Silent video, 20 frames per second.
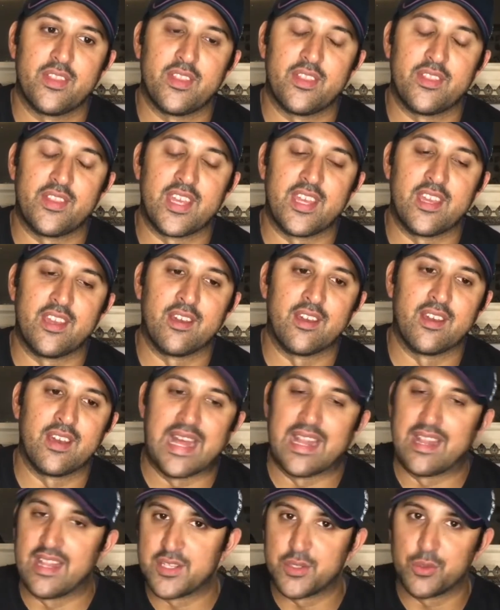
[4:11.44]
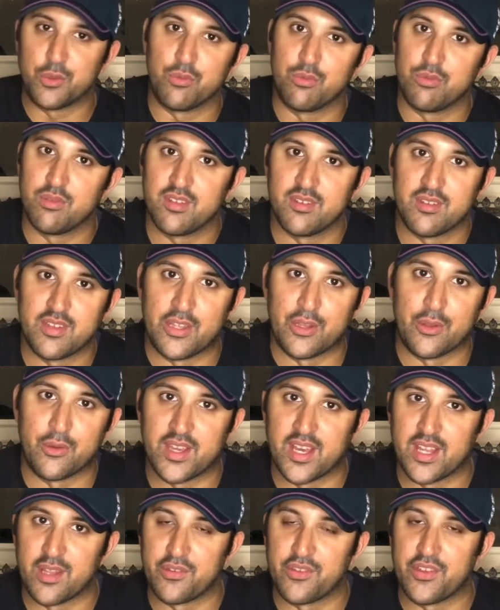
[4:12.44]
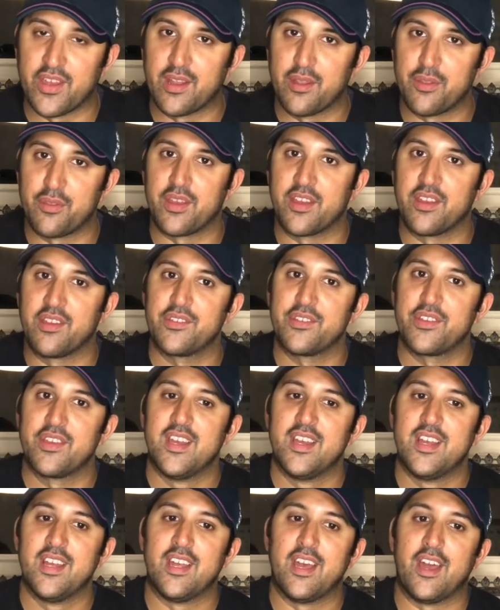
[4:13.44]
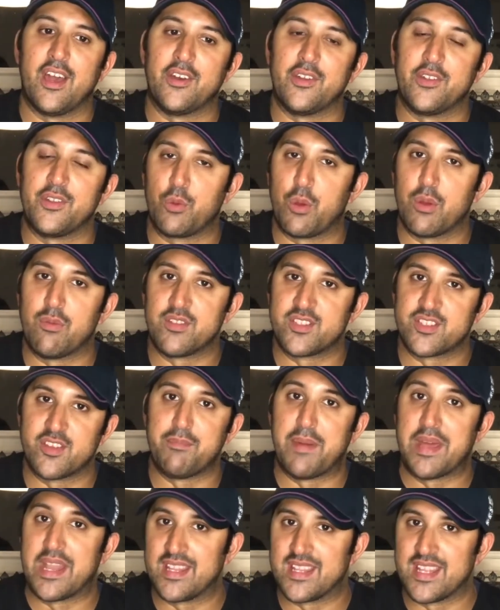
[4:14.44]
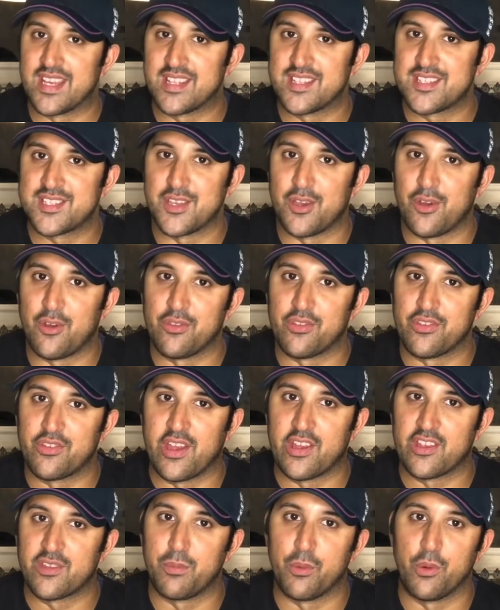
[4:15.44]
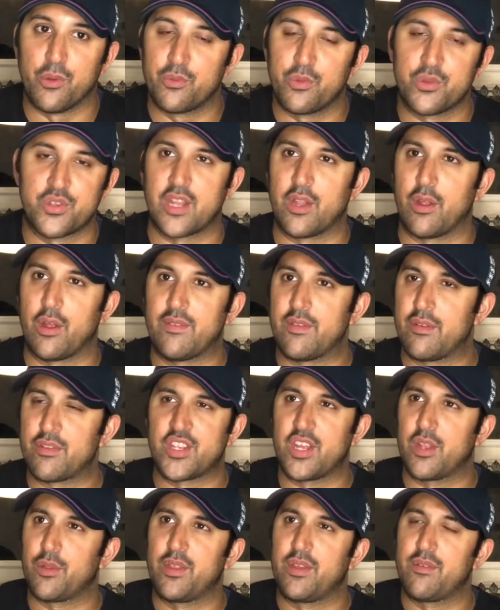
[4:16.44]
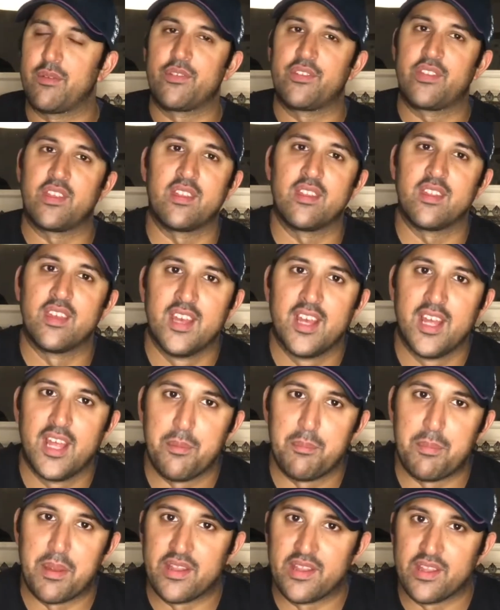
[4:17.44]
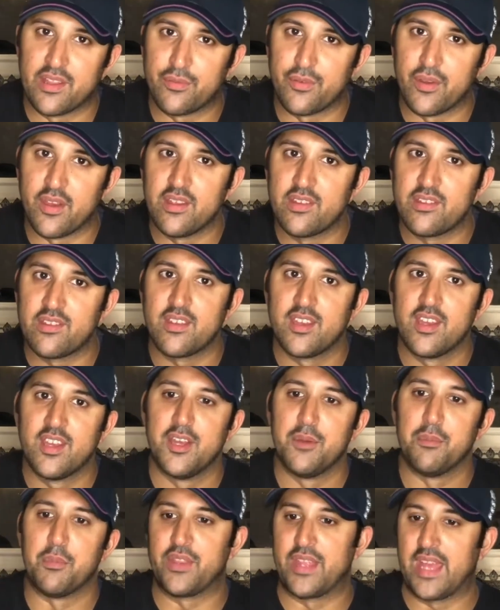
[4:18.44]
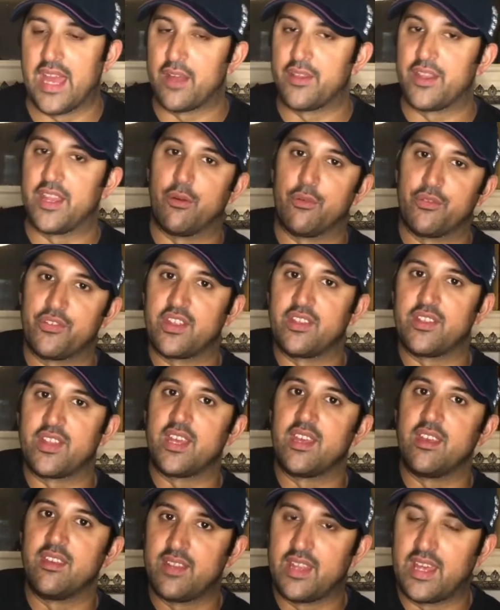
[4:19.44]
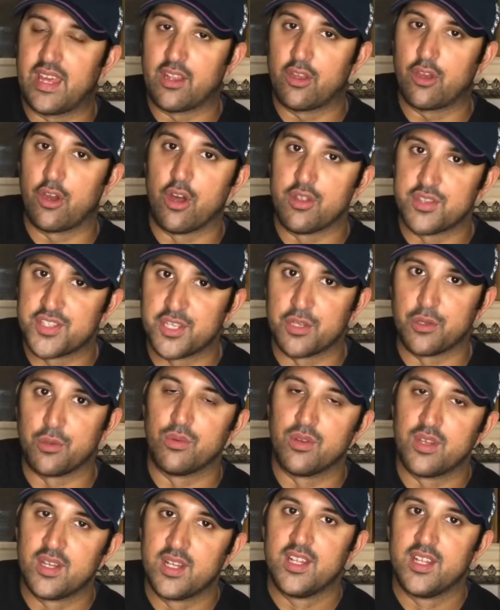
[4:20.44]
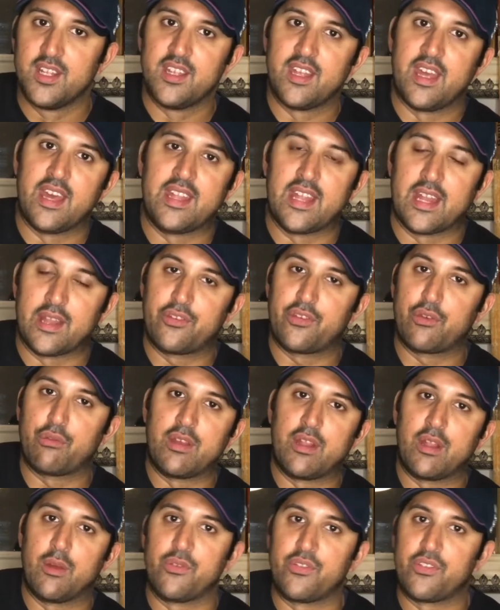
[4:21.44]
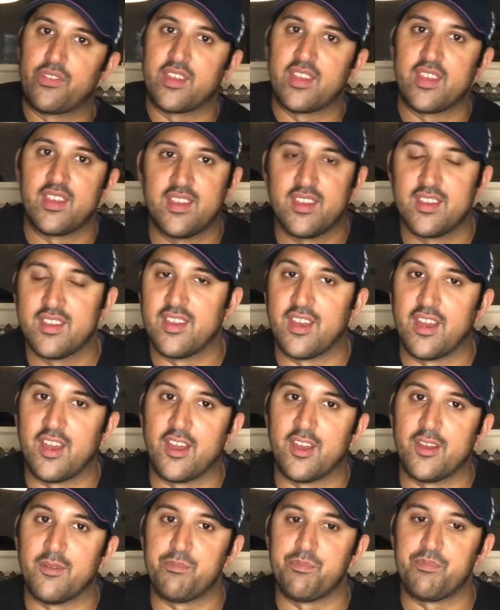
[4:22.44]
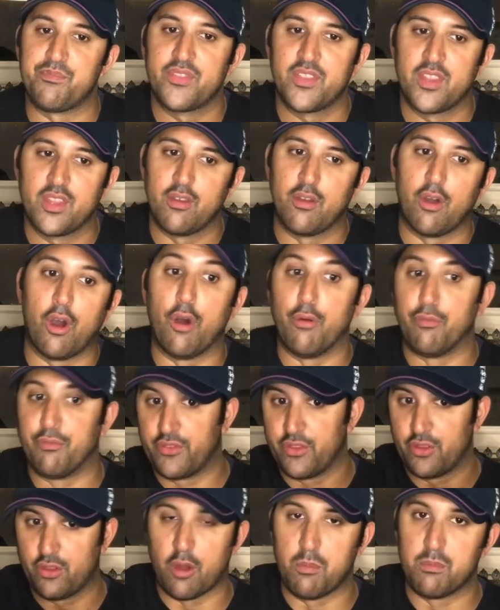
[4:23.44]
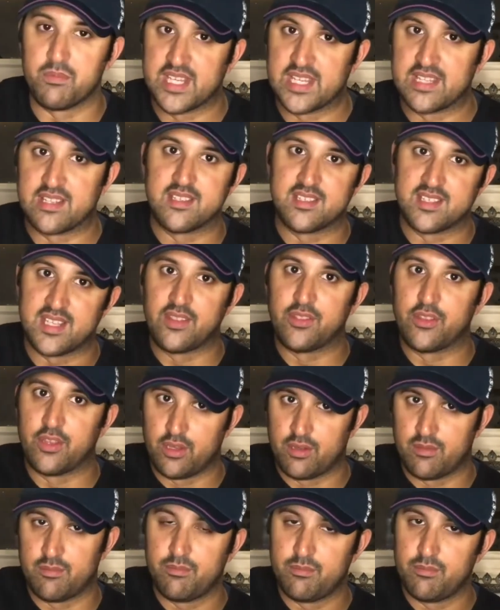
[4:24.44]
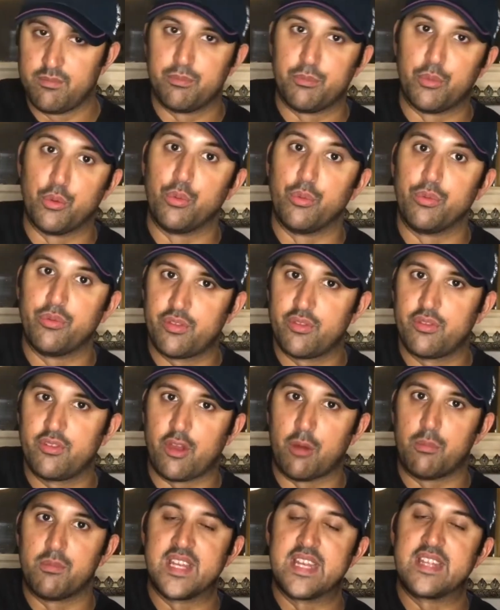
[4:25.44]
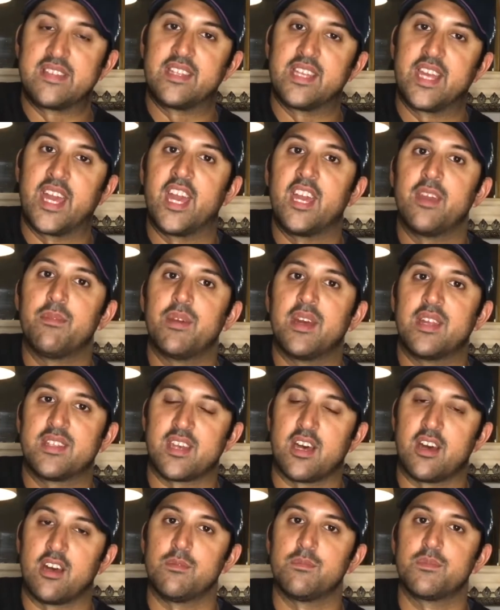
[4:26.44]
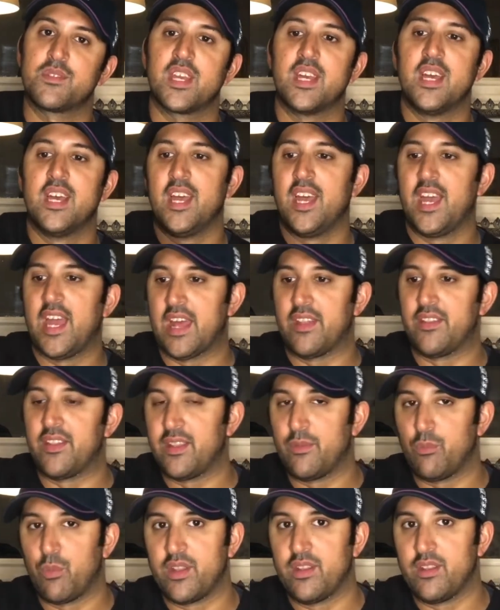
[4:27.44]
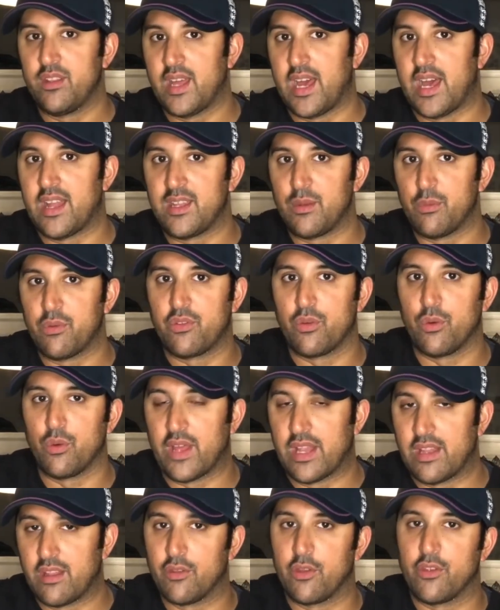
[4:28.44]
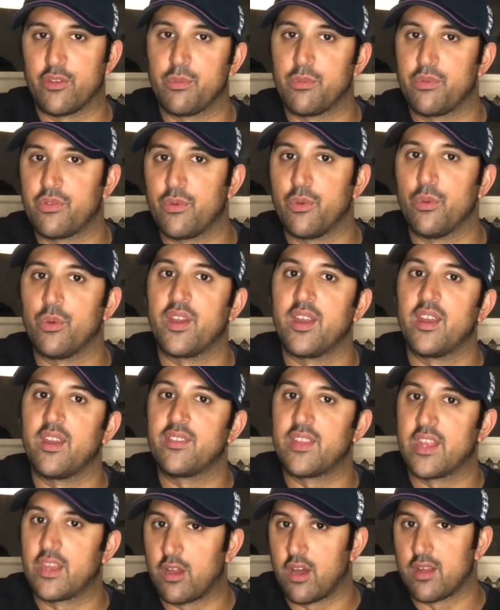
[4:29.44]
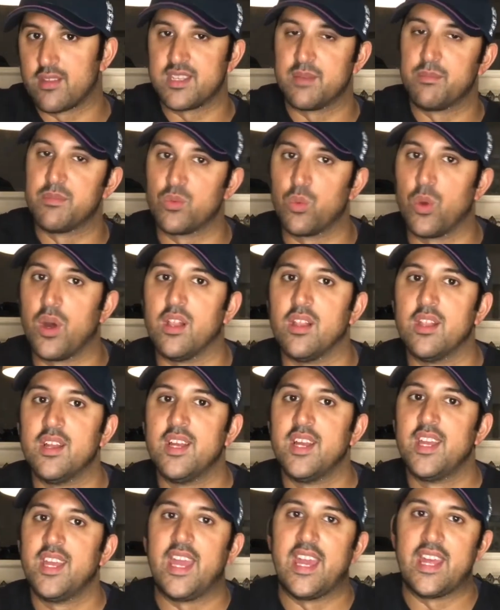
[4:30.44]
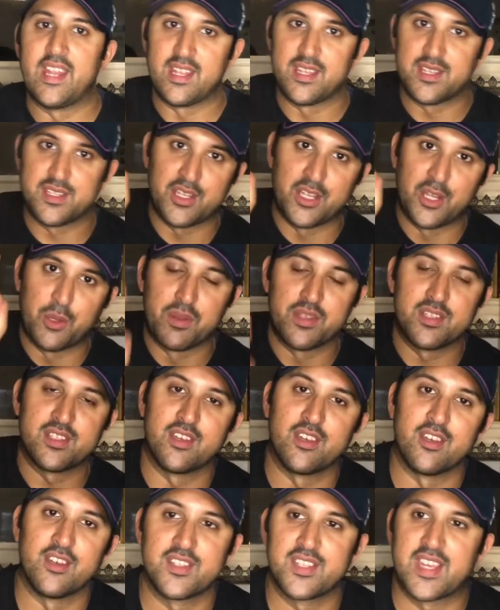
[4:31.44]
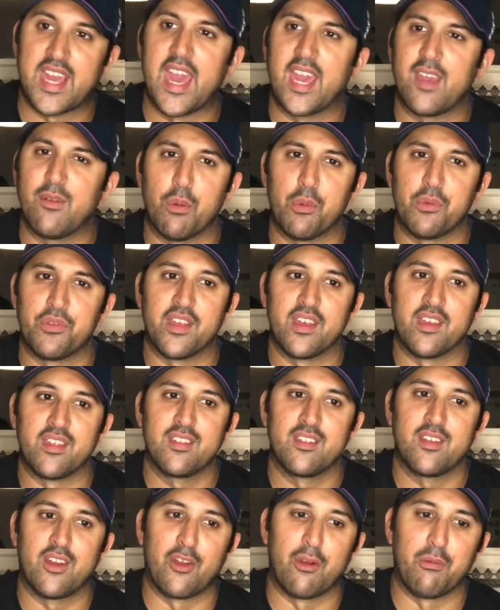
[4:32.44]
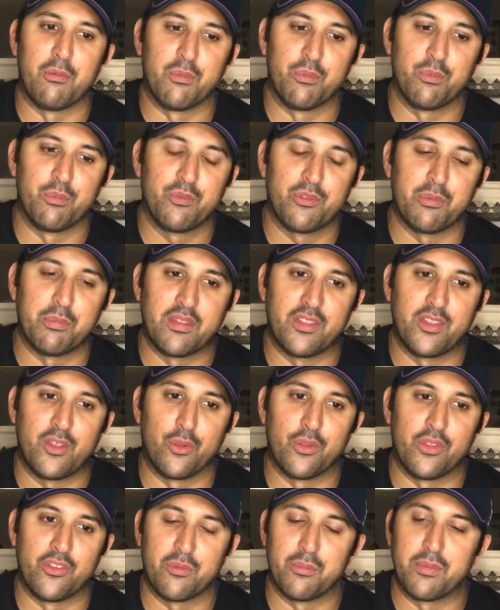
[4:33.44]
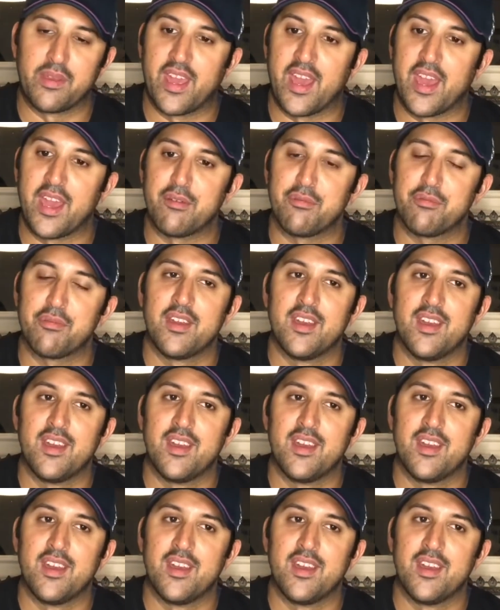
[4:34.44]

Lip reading: analytical, you know, kind of side of things, the equivalent of Benedict on Sky Sports, which I don't think I've ever seen Benedict's face. But they had, obviously, the kind of cut to, and he had a screen, obviously, of the commentators in the booth commentating the game at times. And when Andy was talking, Andy Saltzman was talking, they cut to him as well in his, you know, his cave, what was it, I can't remember, something they called it, something cave,